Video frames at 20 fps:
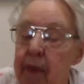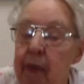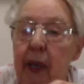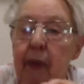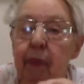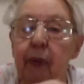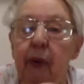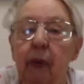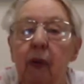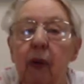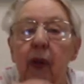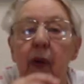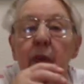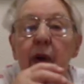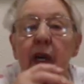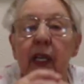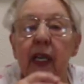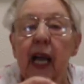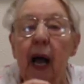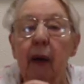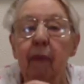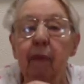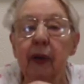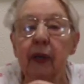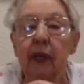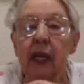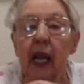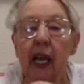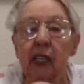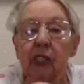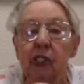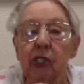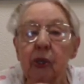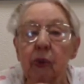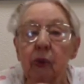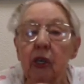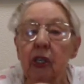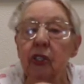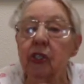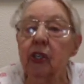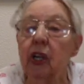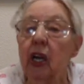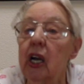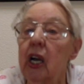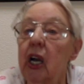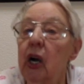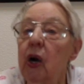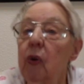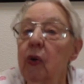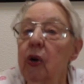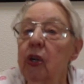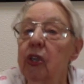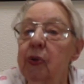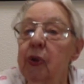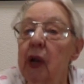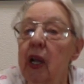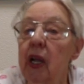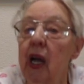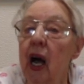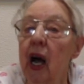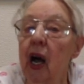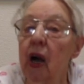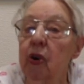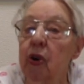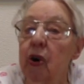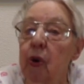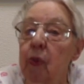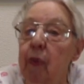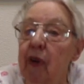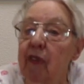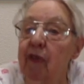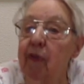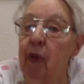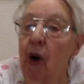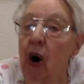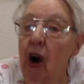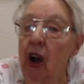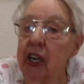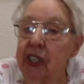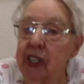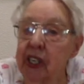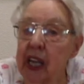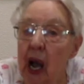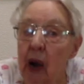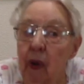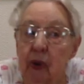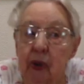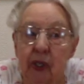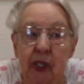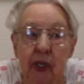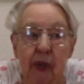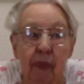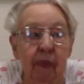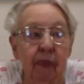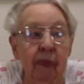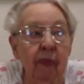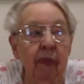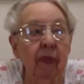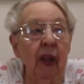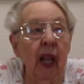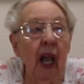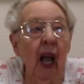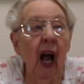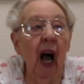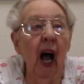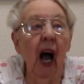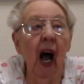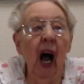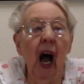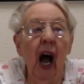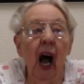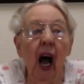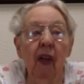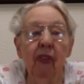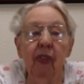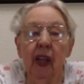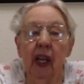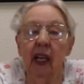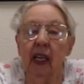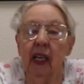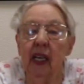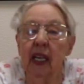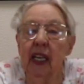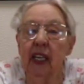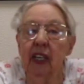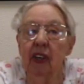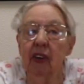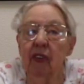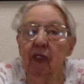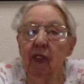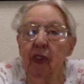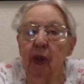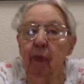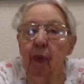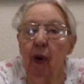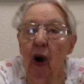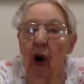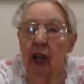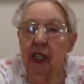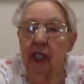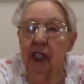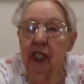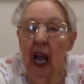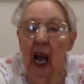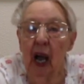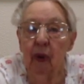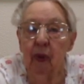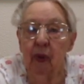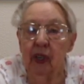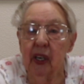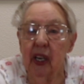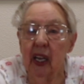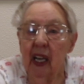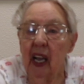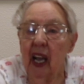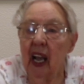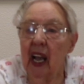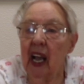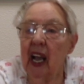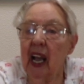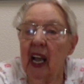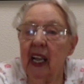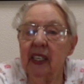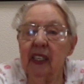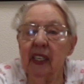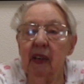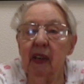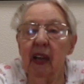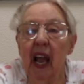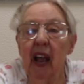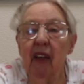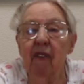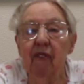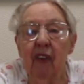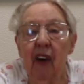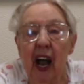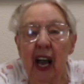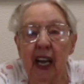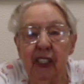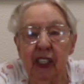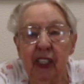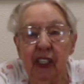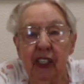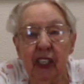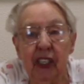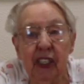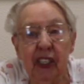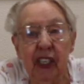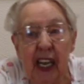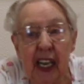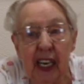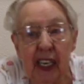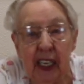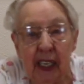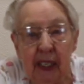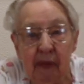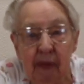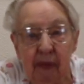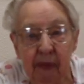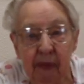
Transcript: people that were camping next to us was a group of Boy Scouts. And the leader of the Boy Scout invited us in